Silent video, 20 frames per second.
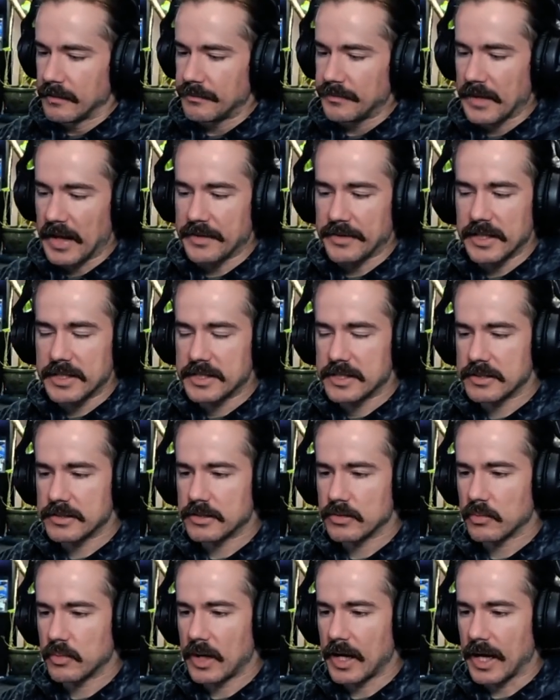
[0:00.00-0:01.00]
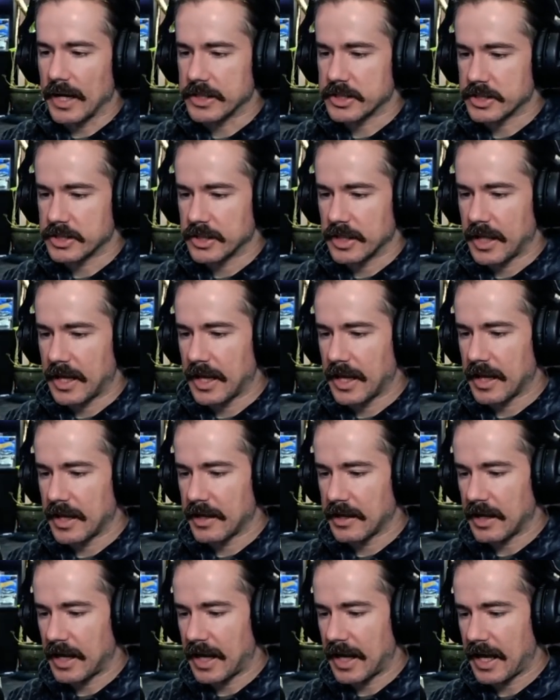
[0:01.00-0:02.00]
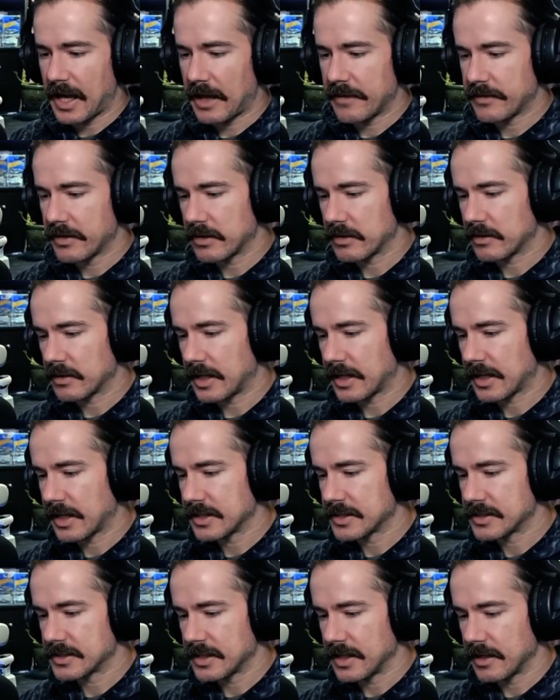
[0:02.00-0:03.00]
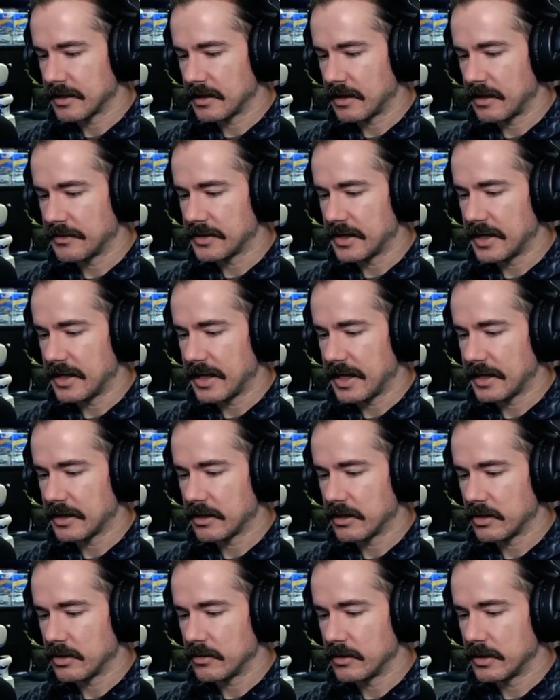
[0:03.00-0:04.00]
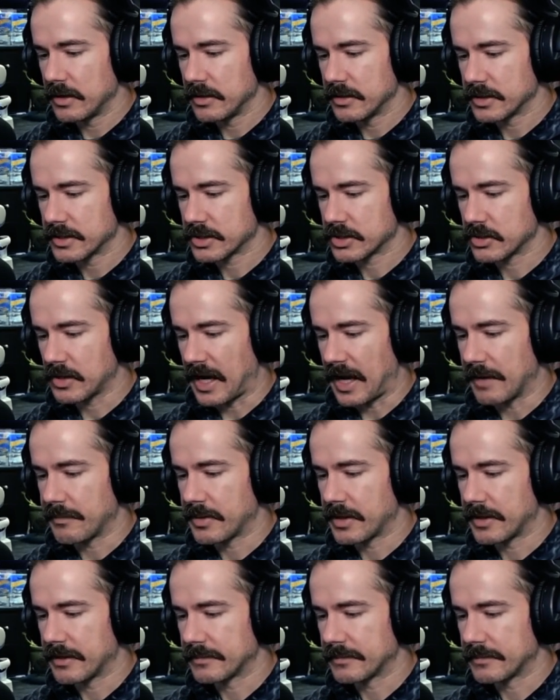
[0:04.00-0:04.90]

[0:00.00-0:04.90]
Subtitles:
And this is the watch, and I have it, like I said, on the NATO strap.